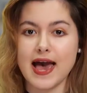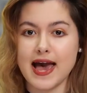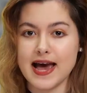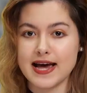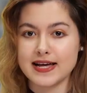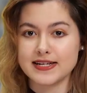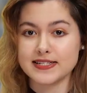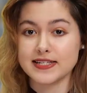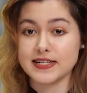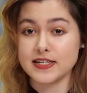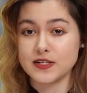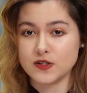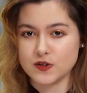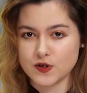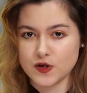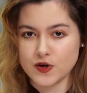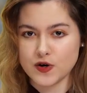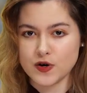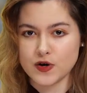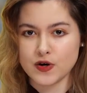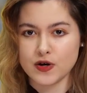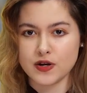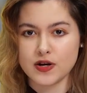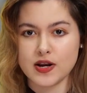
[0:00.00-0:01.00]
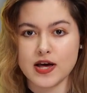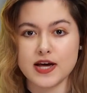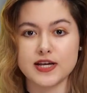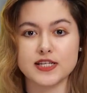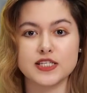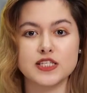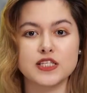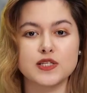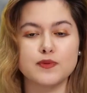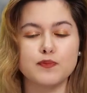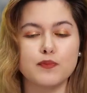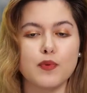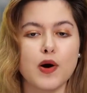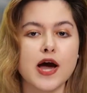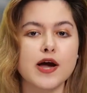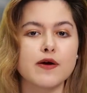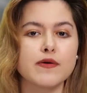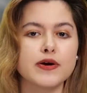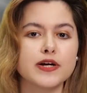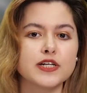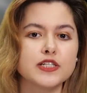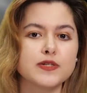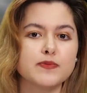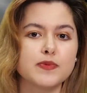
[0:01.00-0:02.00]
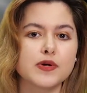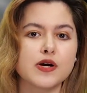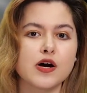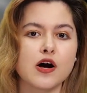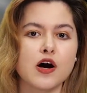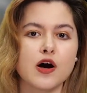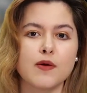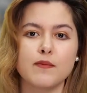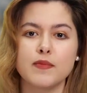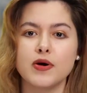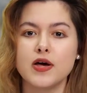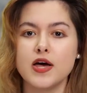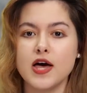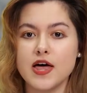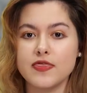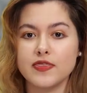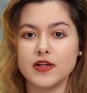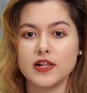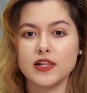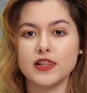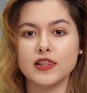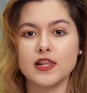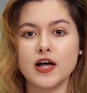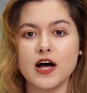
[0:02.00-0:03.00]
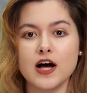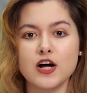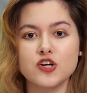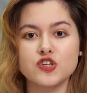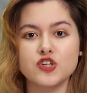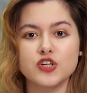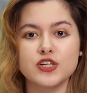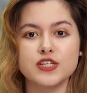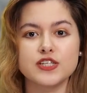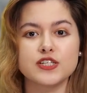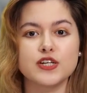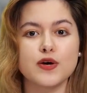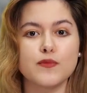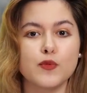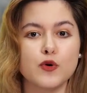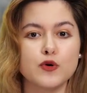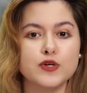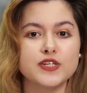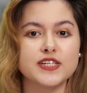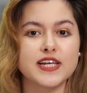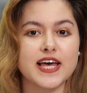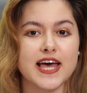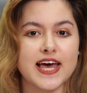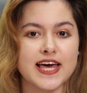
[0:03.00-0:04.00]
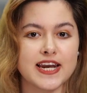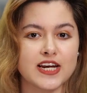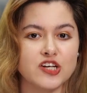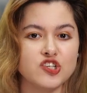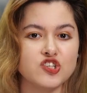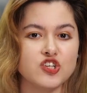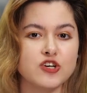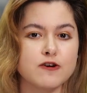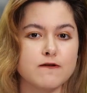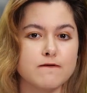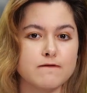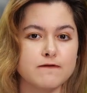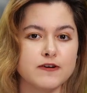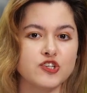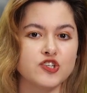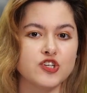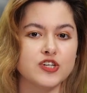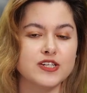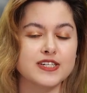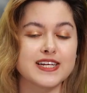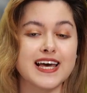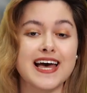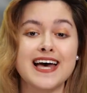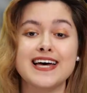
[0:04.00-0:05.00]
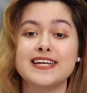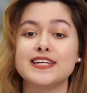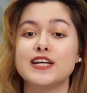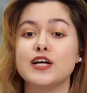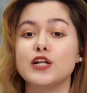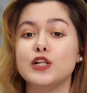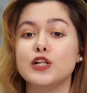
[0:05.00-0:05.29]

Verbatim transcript: and in turn aspiring to become the largest, most energy-efficient and